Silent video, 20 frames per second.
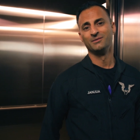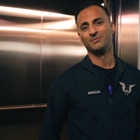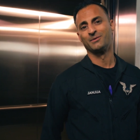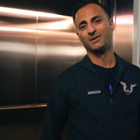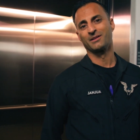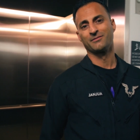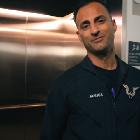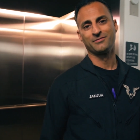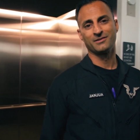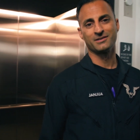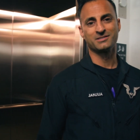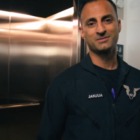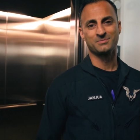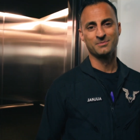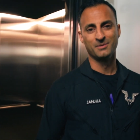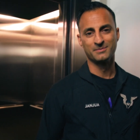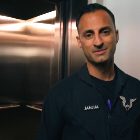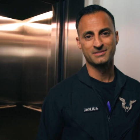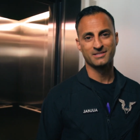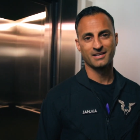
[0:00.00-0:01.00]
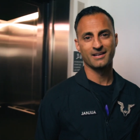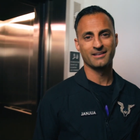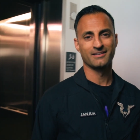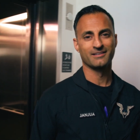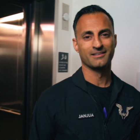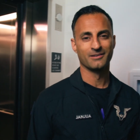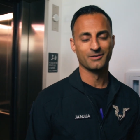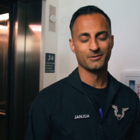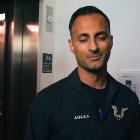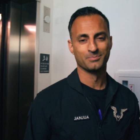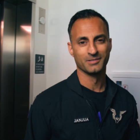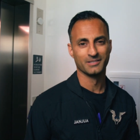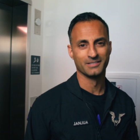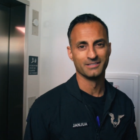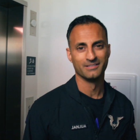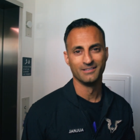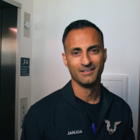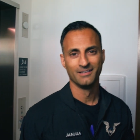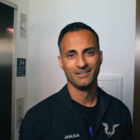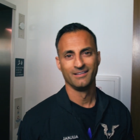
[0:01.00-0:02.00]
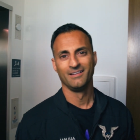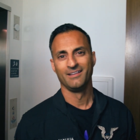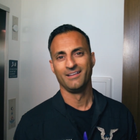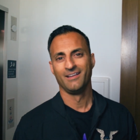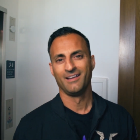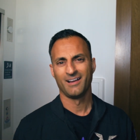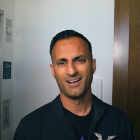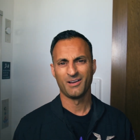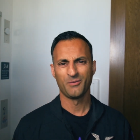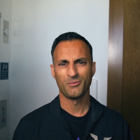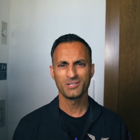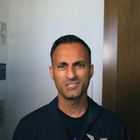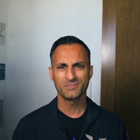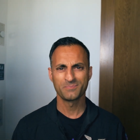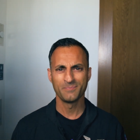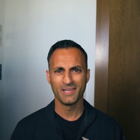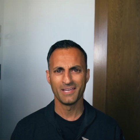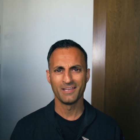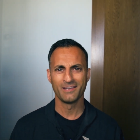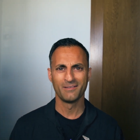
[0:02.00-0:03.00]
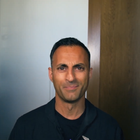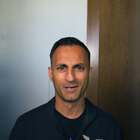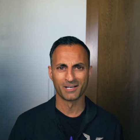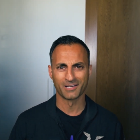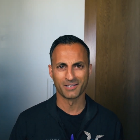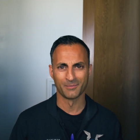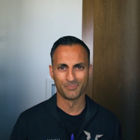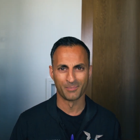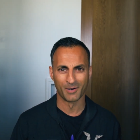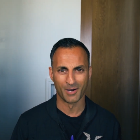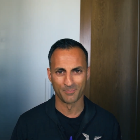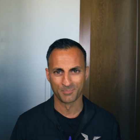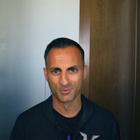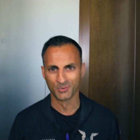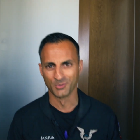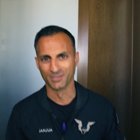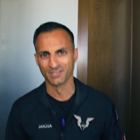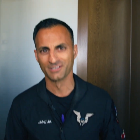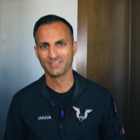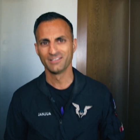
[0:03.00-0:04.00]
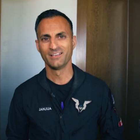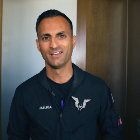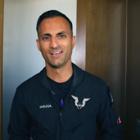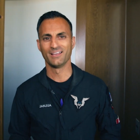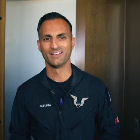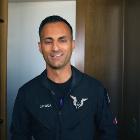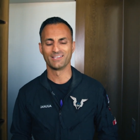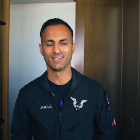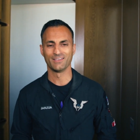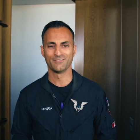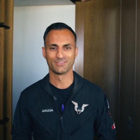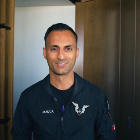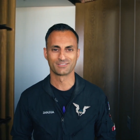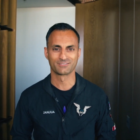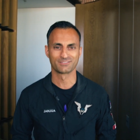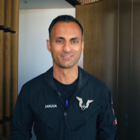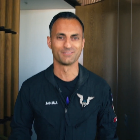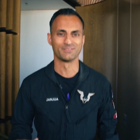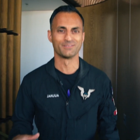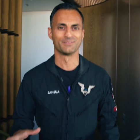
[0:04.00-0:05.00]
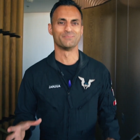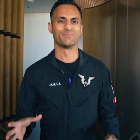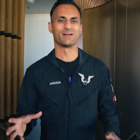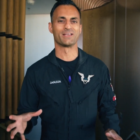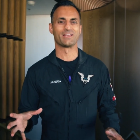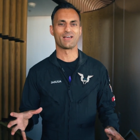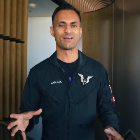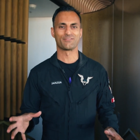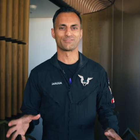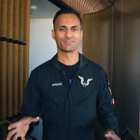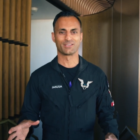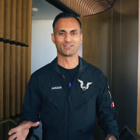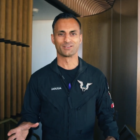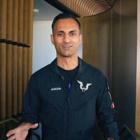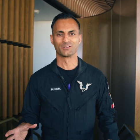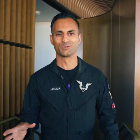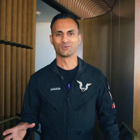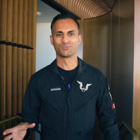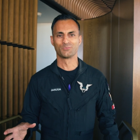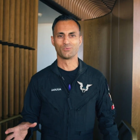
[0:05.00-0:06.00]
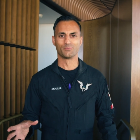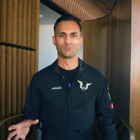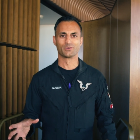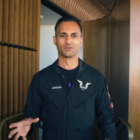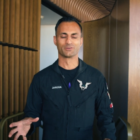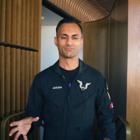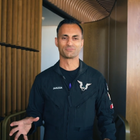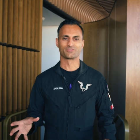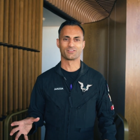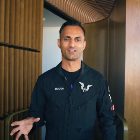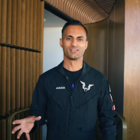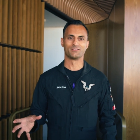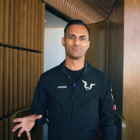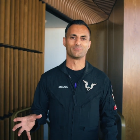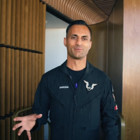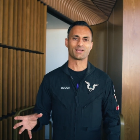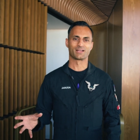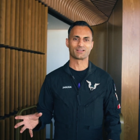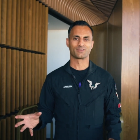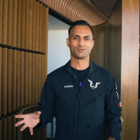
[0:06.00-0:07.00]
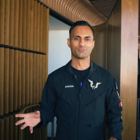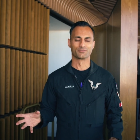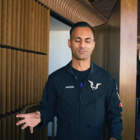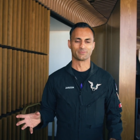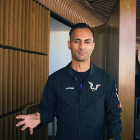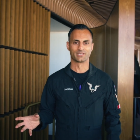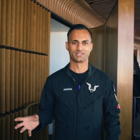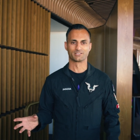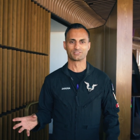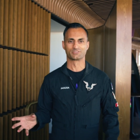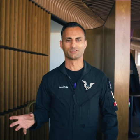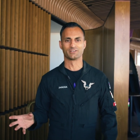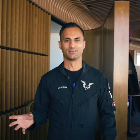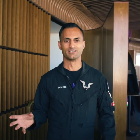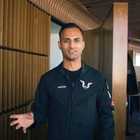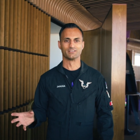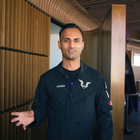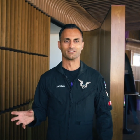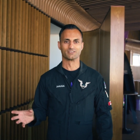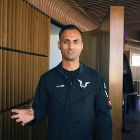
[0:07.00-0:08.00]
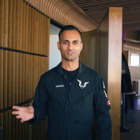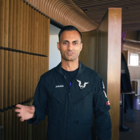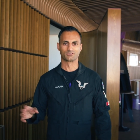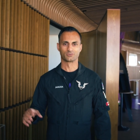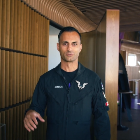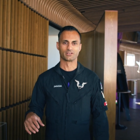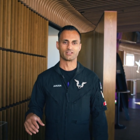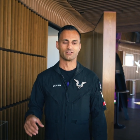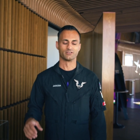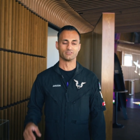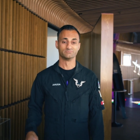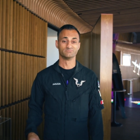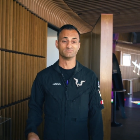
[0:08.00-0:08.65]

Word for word: one of the funniest moments I had in an airplane. I once made a bucket of popcorn and gave it to my navigator when we were flying back over the Mediterranean in a tornado.